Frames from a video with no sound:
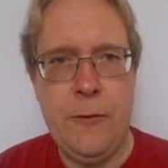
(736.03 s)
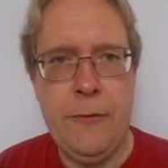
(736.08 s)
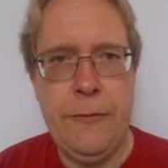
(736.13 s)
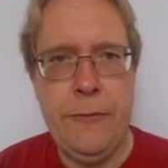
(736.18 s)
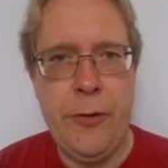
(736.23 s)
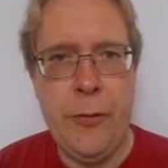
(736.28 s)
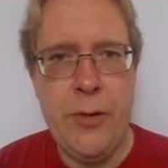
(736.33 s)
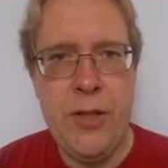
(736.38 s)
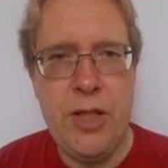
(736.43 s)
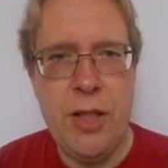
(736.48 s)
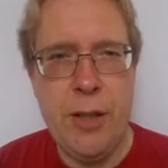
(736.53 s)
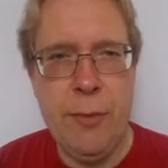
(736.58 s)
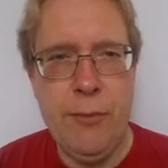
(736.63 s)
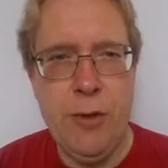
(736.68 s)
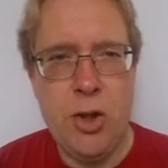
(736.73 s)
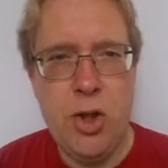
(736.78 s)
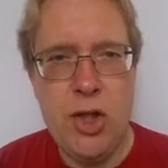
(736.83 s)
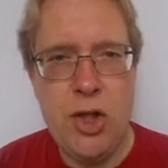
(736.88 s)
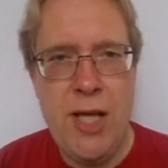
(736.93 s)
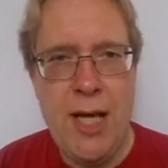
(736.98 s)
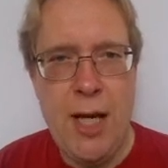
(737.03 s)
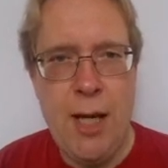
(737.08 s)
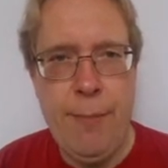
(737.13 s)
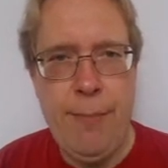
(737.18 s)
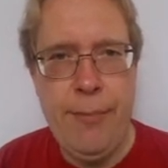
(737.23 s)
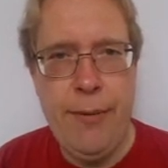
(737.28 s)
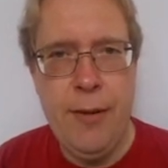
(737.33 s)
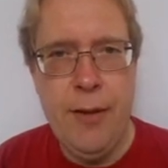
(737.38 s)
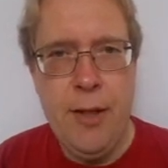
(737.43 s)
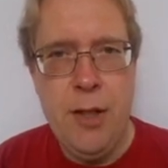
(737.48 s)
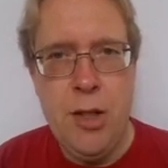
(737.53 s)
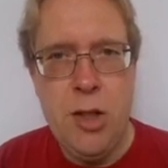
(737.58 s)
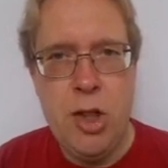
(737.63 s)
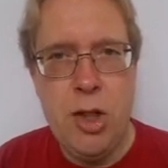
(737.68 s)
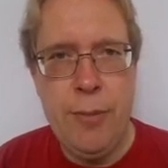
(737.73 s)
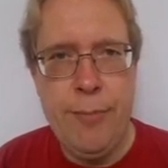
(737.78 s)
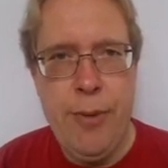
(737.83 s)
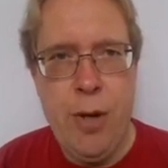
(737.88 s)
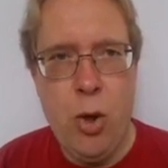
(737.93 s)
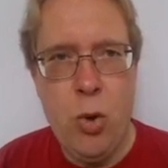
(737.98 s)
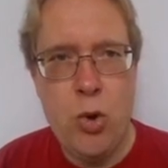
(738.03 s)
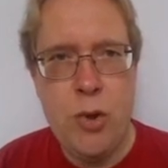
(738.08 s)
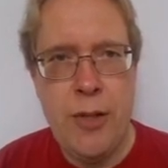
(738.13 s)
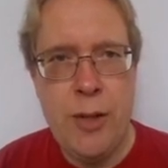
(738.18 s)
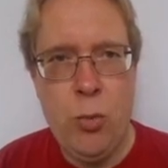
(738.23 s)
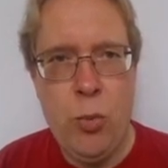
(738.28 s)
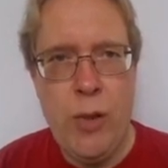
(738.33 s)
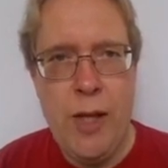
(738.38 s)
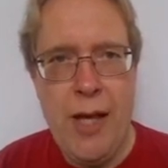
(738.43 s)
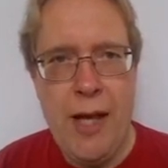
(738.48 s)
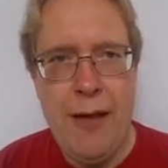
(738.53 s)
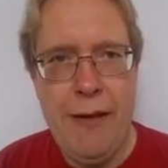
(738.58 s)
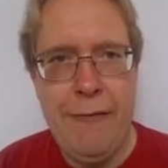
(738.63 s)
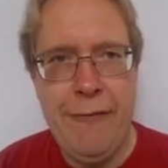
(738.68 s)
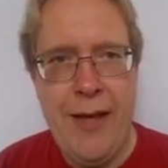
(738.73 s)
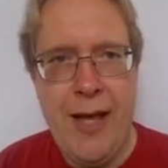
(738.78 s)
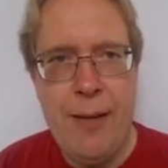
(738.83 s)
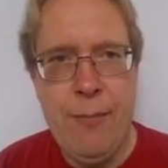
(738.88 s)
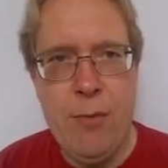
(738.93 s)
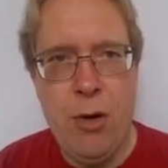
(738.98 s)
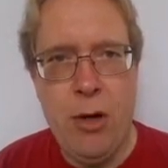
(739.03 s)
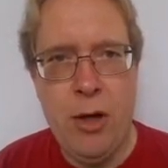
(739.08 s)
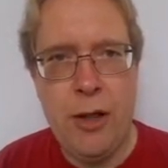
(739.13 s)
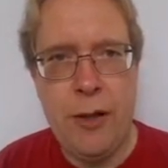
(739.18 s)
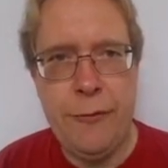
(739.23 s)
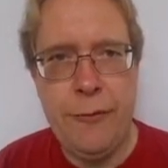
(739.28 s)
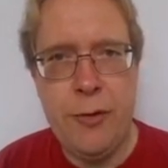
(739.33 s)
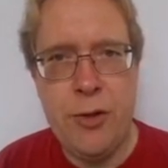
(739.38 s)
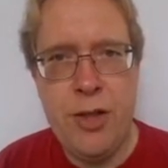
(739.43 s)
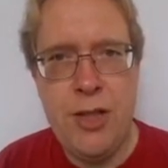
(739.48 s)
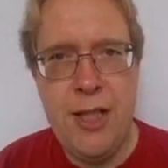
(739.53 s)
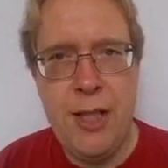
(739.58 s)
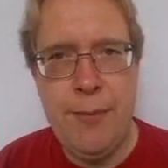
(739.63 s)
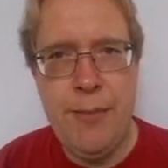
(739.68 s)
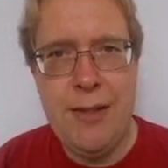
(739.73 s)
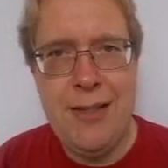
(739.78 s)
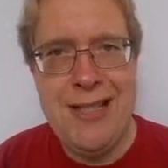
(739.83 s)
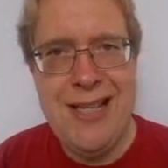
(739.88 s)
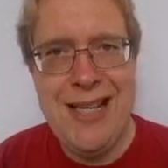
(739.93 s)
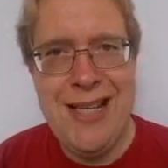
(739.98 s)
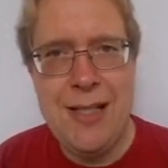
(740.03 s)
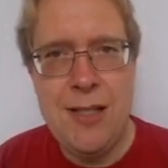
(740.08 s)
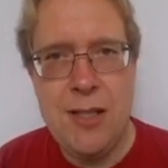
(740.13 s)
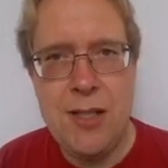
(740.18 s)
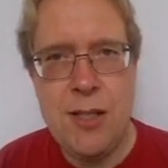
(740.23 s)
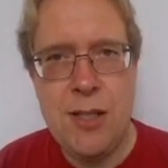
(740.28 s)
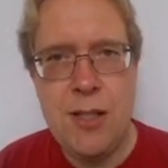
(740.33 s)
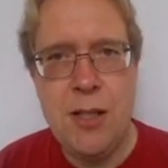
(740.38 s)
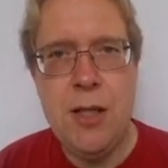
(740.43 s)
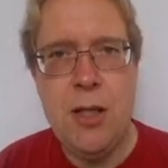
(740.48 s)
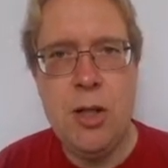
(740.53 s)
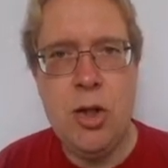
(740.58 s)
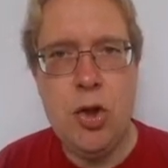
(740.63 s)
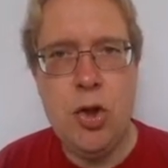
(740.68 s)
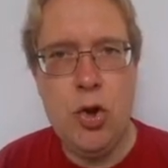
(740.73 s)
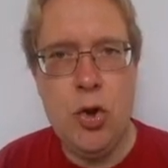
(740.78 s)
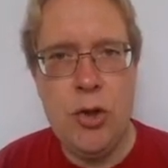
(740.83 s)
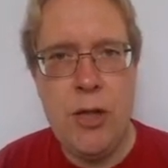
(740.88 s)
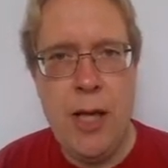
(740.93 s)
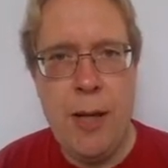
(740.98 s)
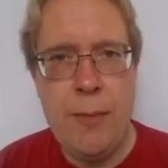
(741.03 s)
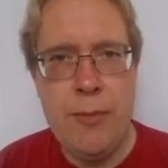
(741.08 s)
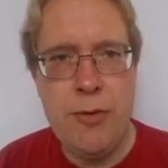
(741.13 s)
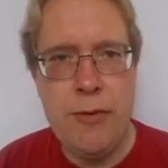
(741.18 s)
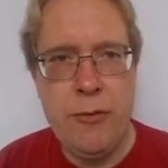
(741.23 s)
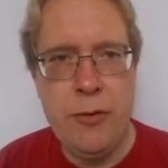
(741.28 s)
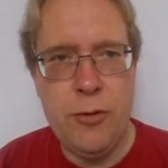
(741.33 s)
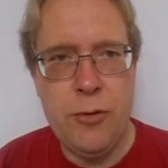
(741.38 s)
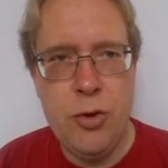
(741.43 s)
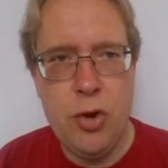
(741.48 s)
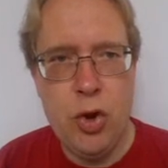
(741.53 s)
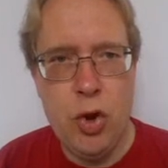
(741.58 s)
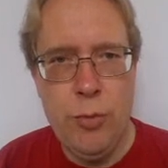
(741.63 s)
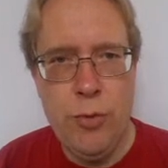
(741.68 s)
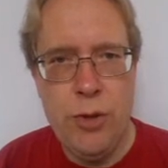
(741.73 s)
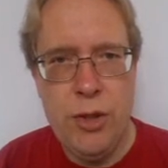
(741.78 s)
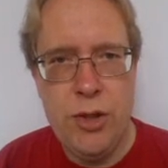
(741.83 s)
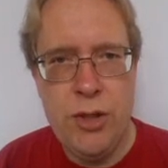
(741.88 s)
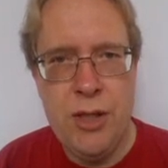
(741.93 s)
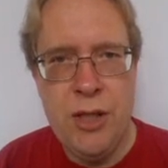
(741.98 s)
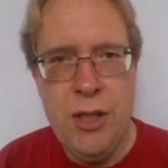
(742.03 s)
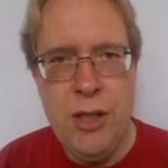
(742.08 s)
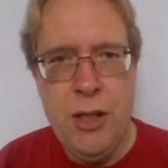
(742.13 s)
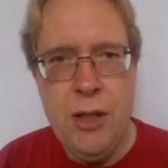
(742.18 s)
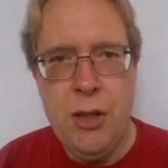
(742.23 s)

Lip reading: Very similar setup. Suppose that we have a market for cinema tickets, two types of consumers.